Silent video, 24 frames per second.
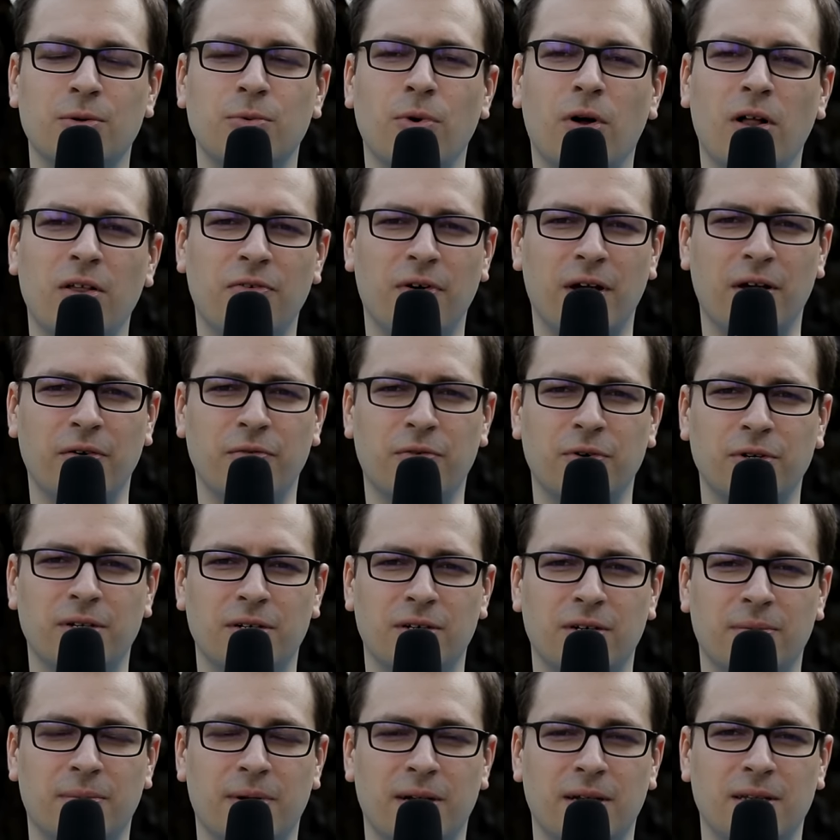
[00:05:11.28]
qualifying for
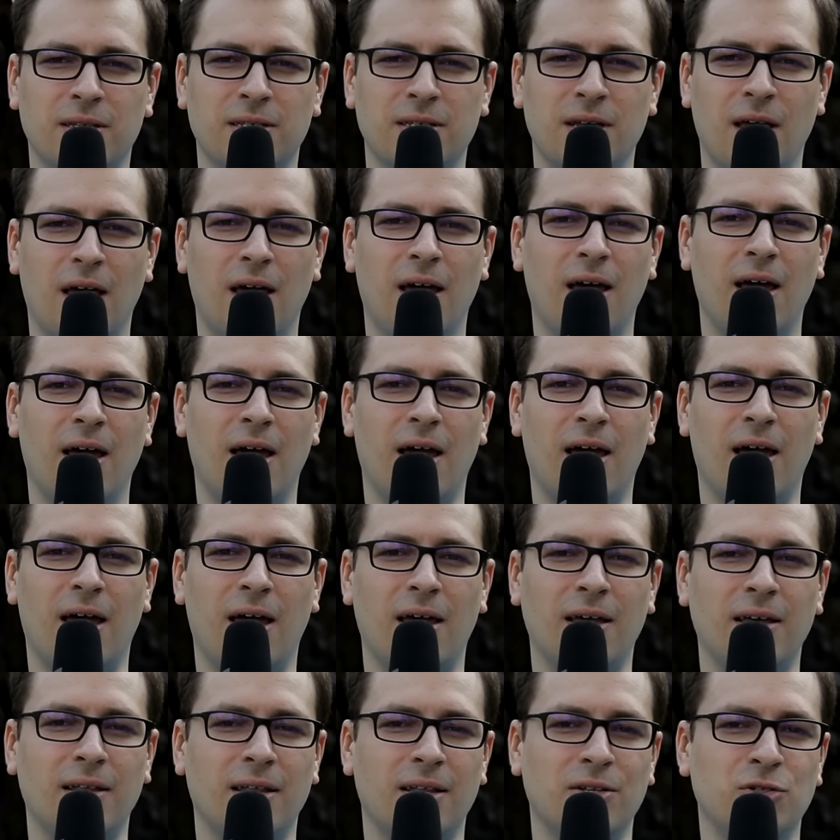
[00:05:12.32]
tournaments,
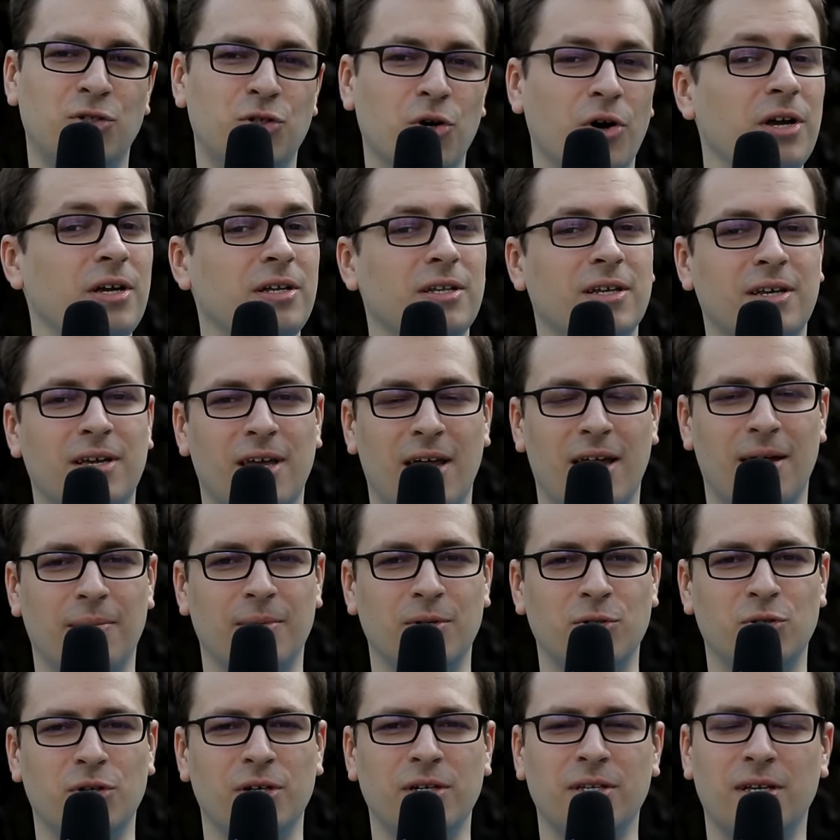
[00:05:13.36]
enjoying the game,
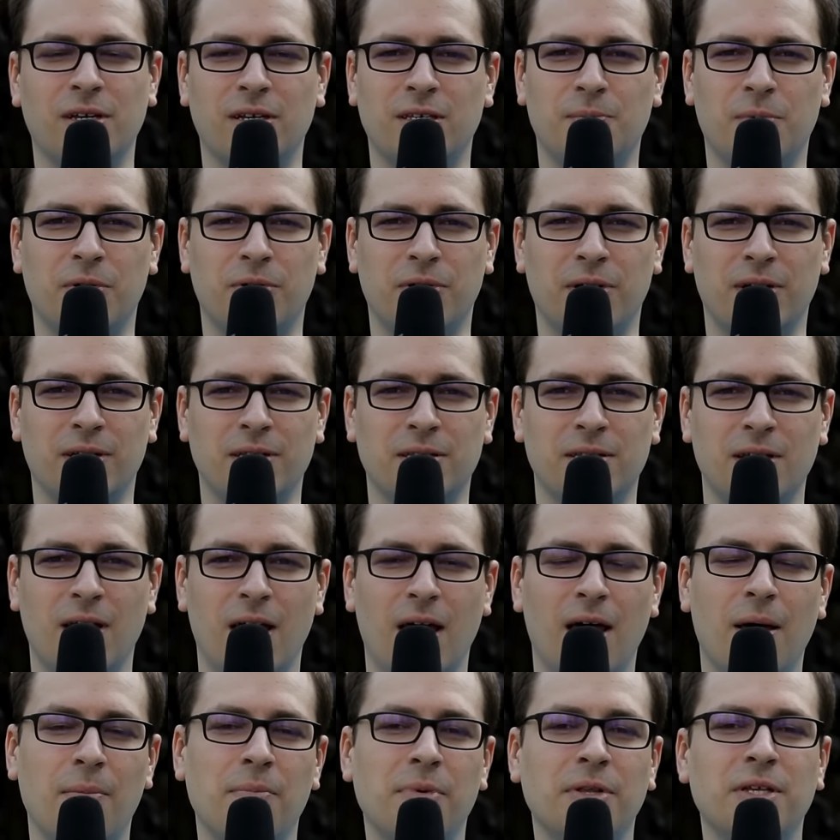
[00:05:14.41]
enjoying the experience,
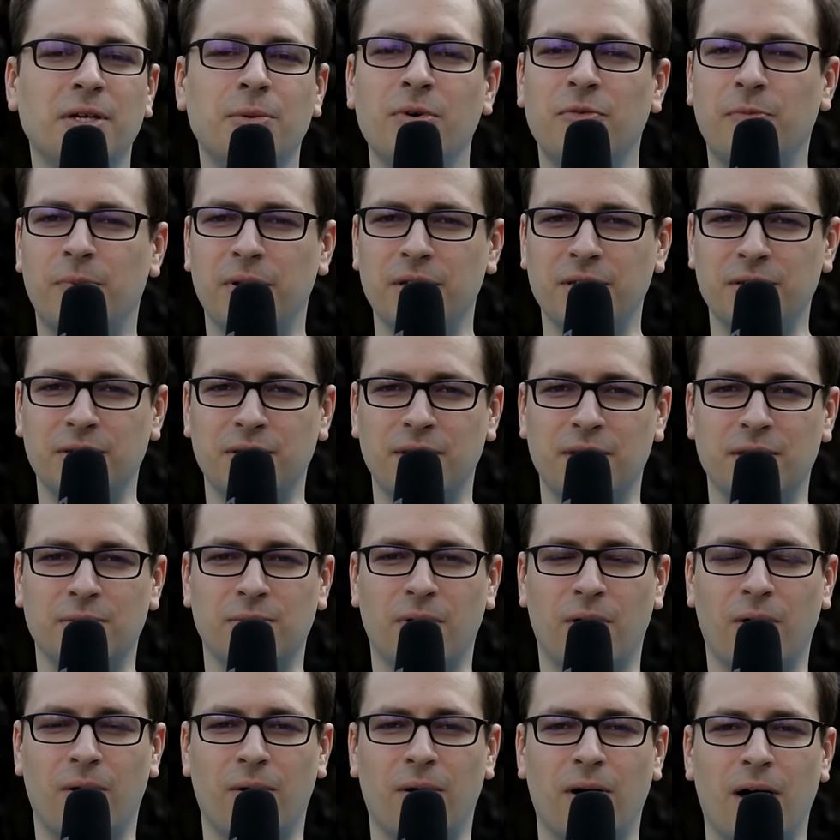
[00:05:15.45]
meeting with Blizzard as
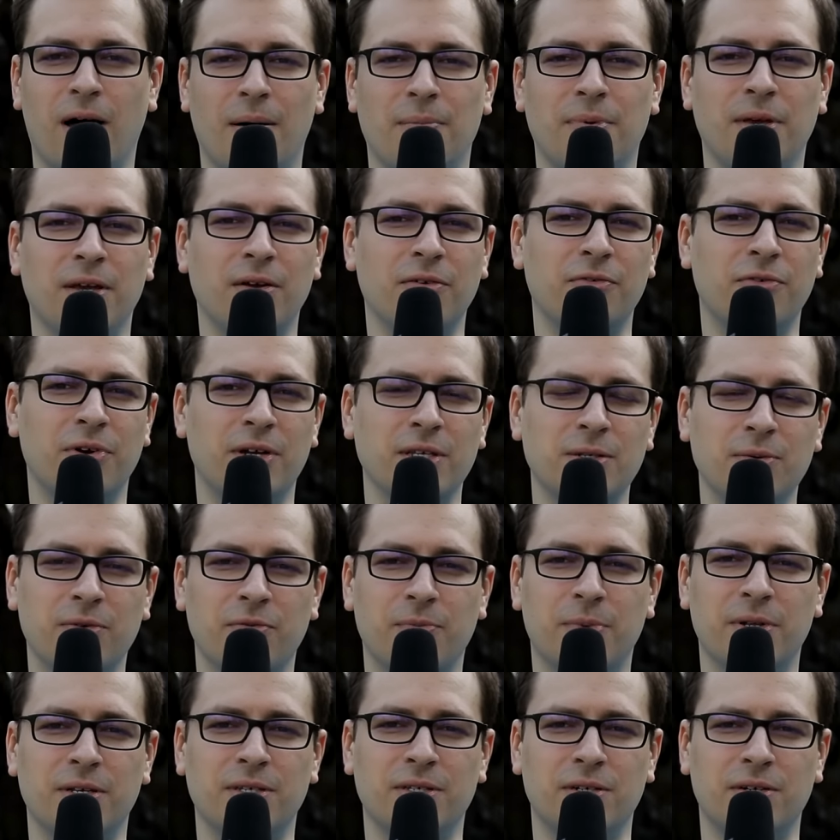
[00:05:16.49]
well, being friends with
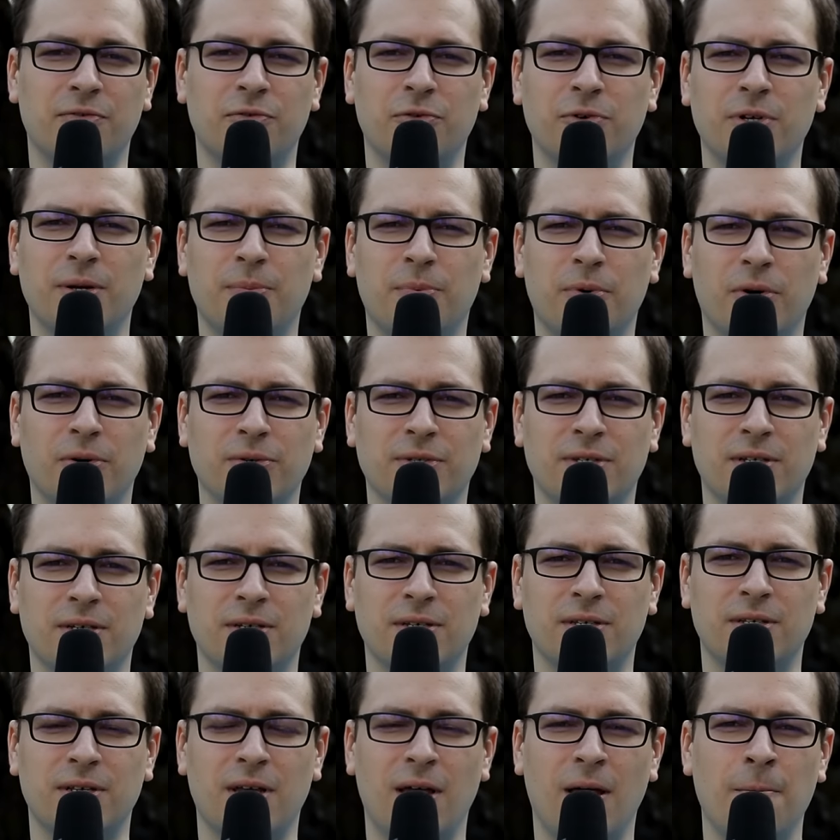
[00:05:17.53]
Blizzard through the
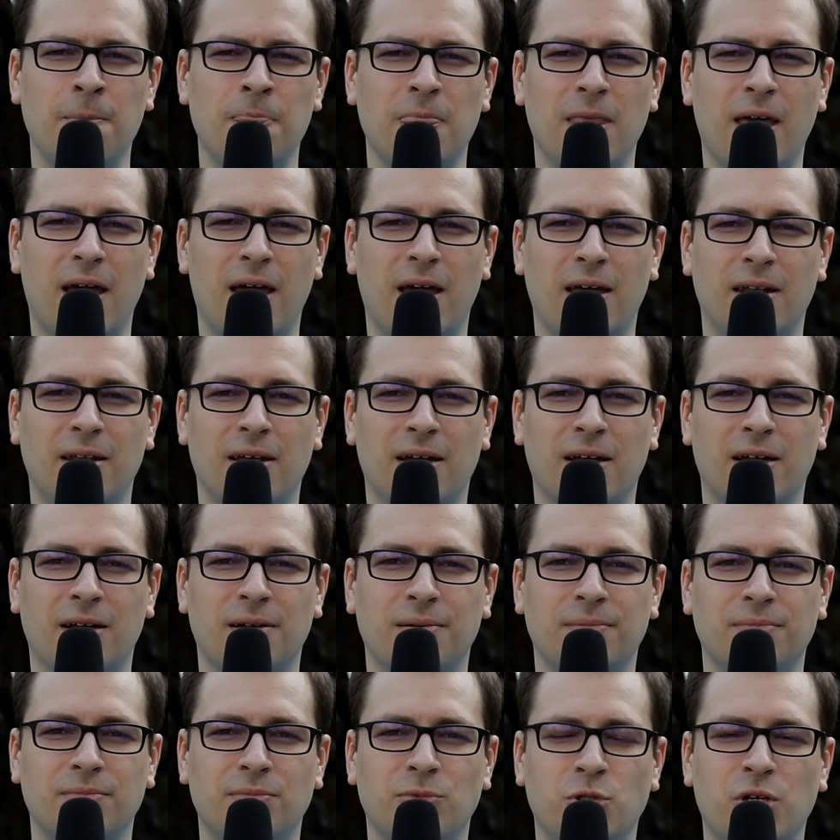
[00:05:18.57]
process, and
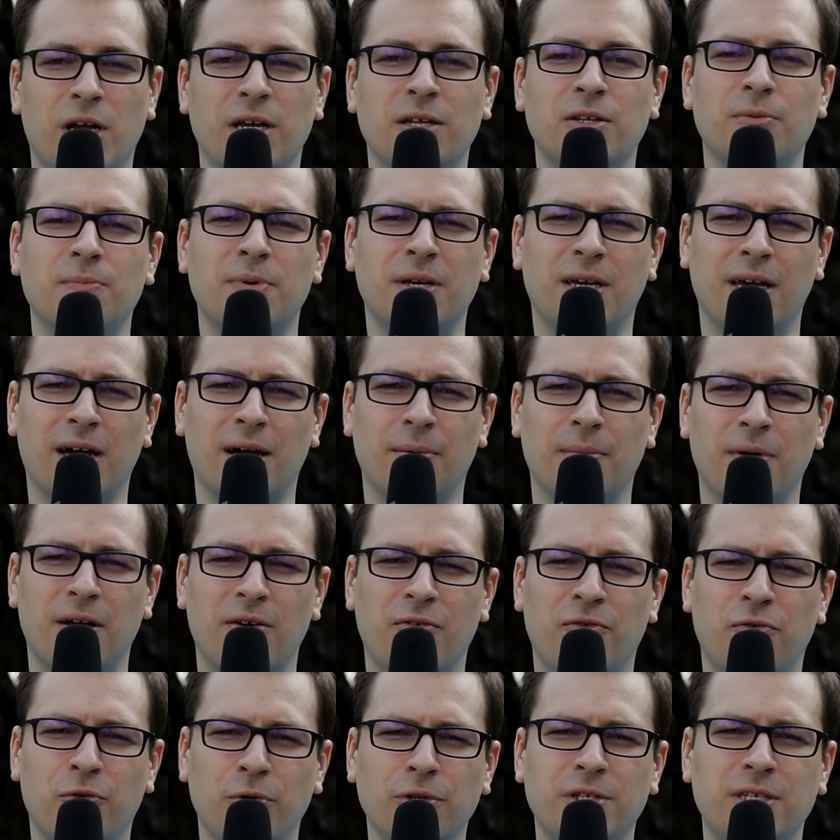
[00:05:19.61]
trying to become a
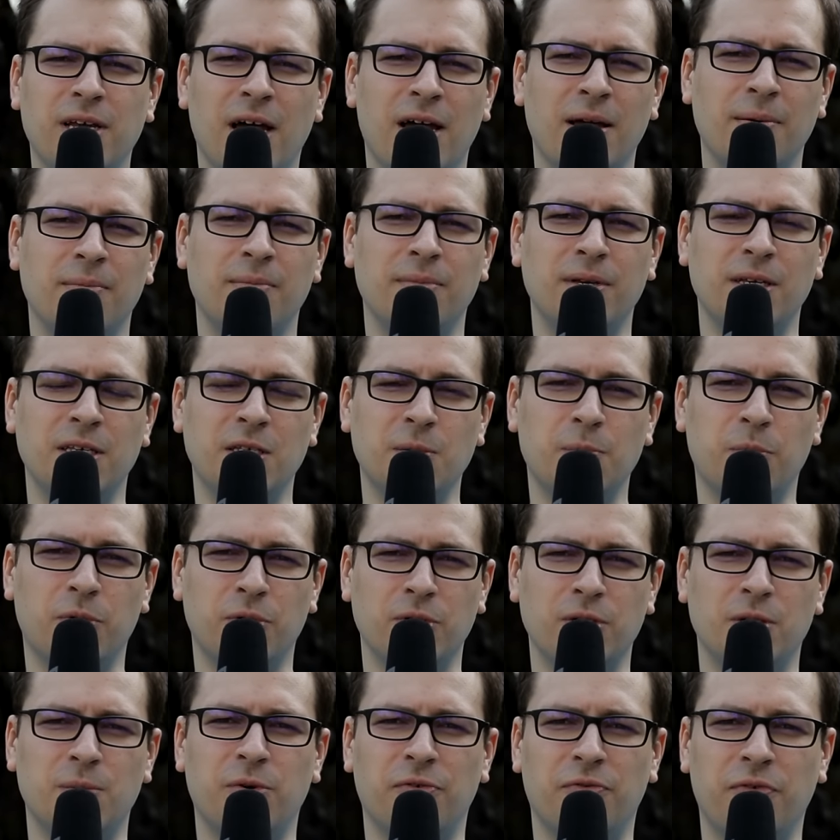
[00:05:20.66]
full-time
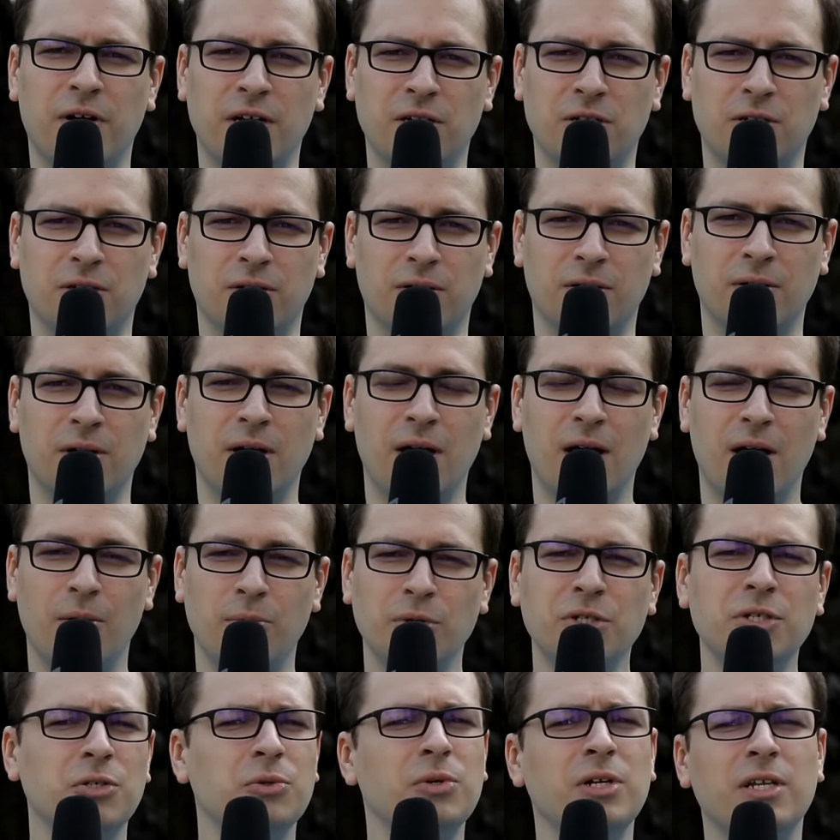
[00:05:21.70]
esports professional,
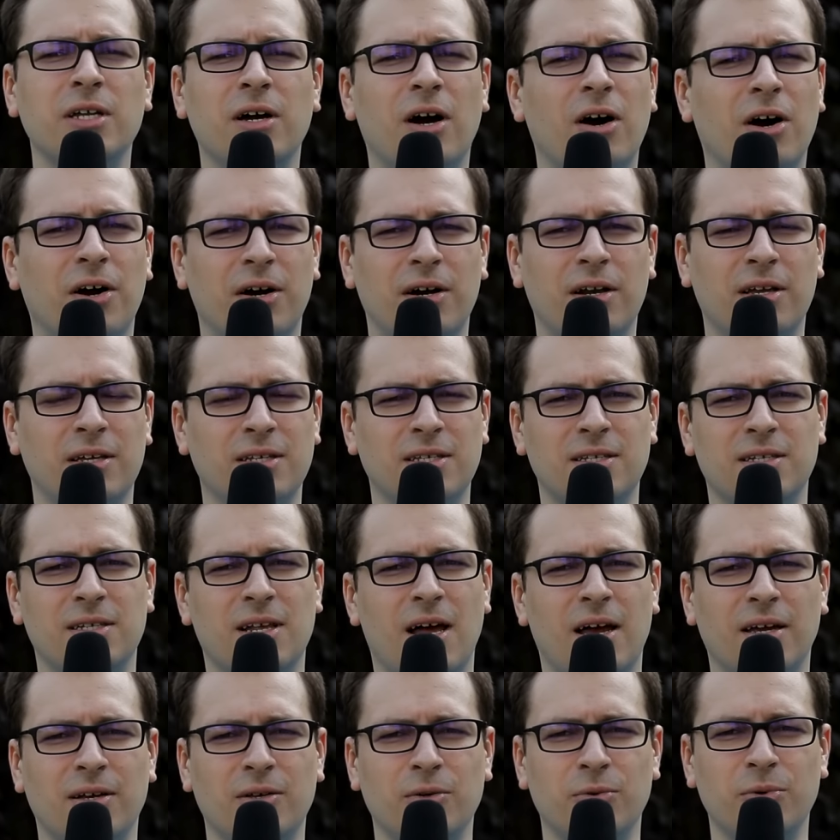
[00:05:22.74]
which is really hard. It's
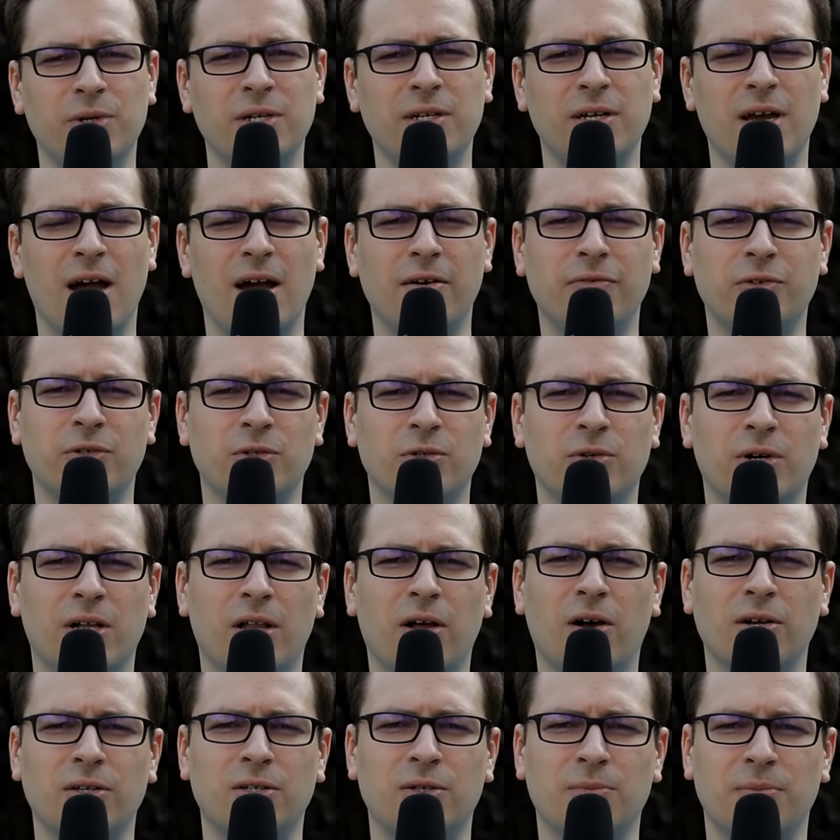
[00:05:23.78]
like you really have to do a
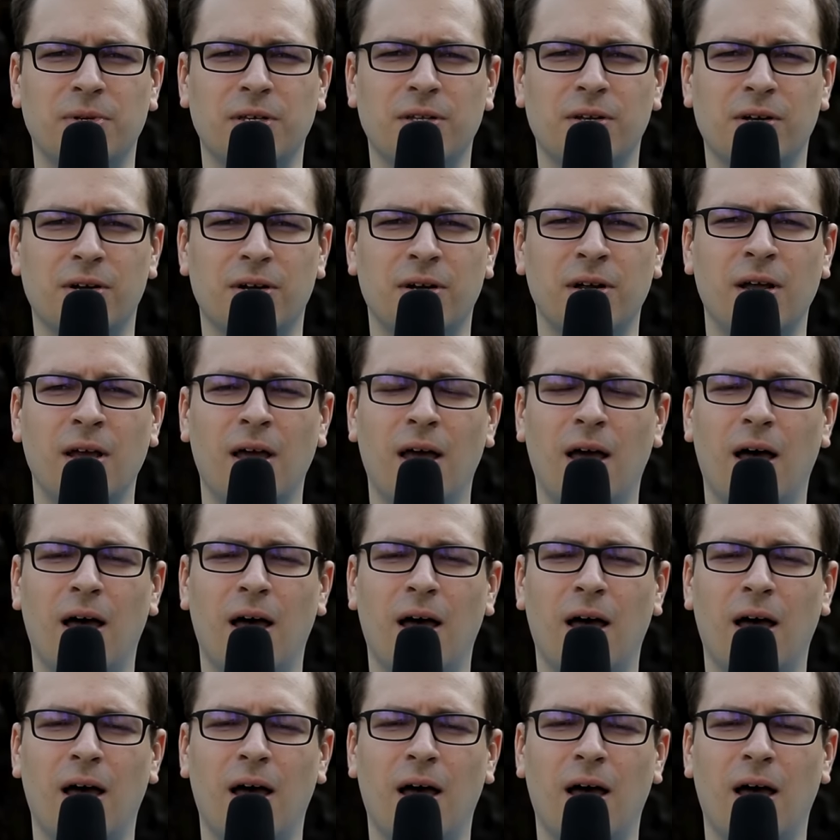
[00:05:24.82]
lot to be there.